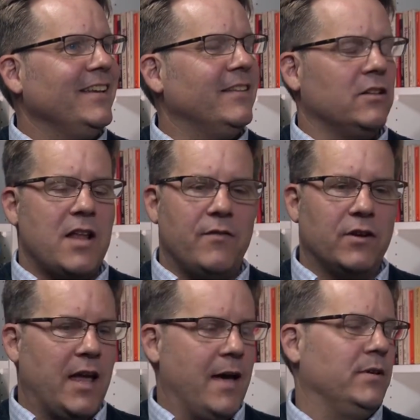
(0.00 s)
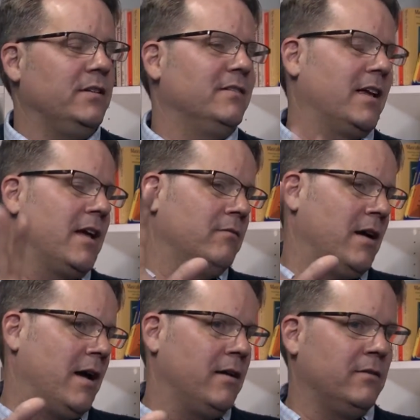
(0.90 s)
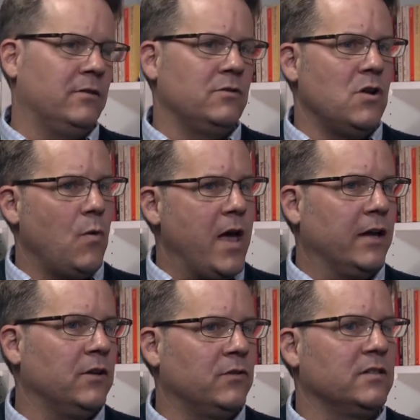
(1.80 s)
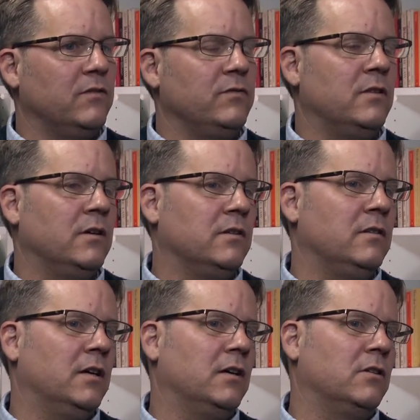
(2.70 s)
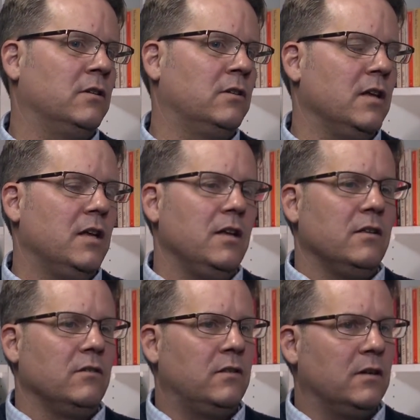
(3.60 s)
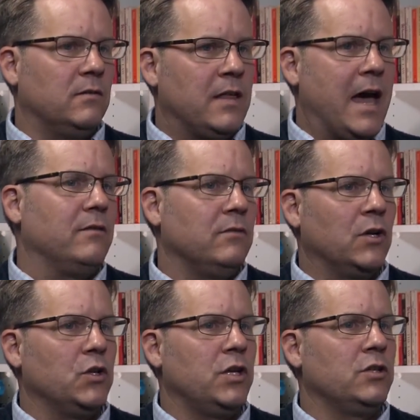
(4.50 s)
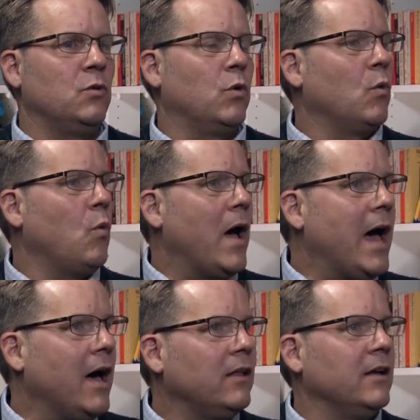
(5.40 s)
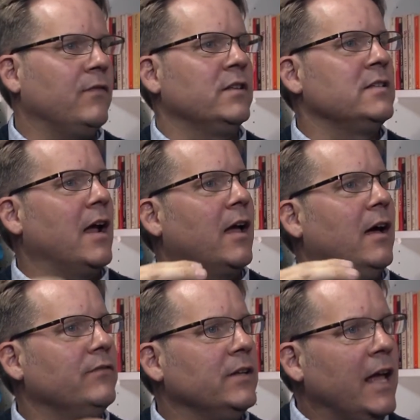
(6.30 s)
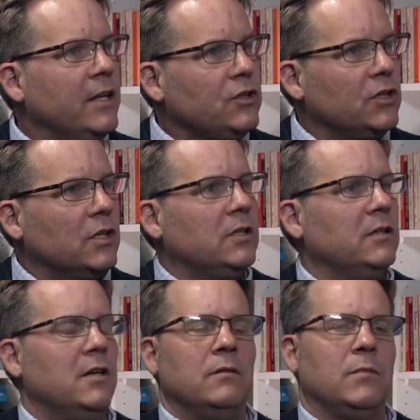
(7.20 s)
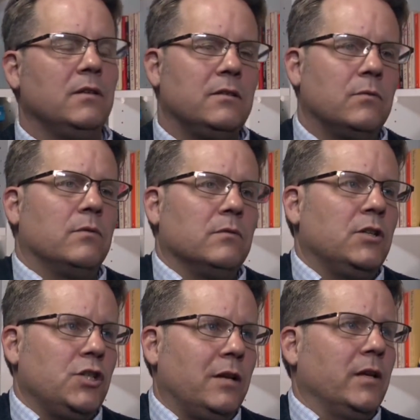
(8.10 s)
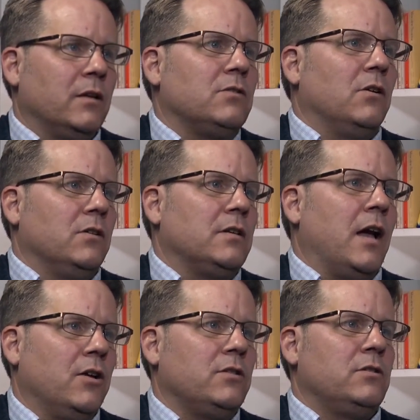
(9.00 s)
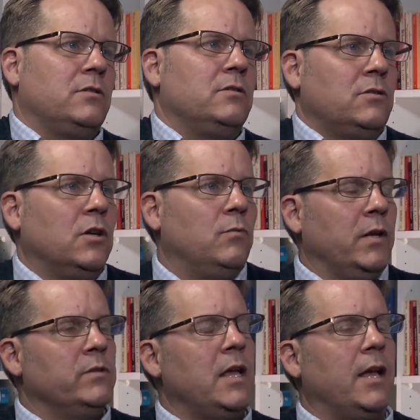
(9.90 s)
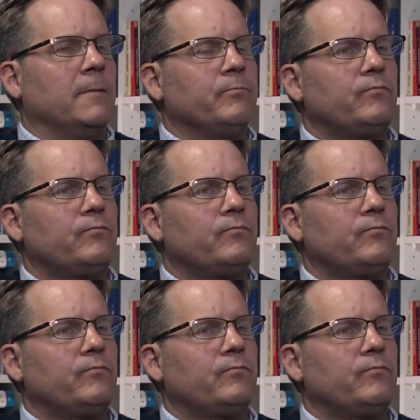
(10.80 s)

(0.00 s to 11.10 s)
That's never going to happen. He's like, there's no way I could trust that negotiation to work well if it's not confidential. I mean, these were legitimate concerns. I understood what he was saying.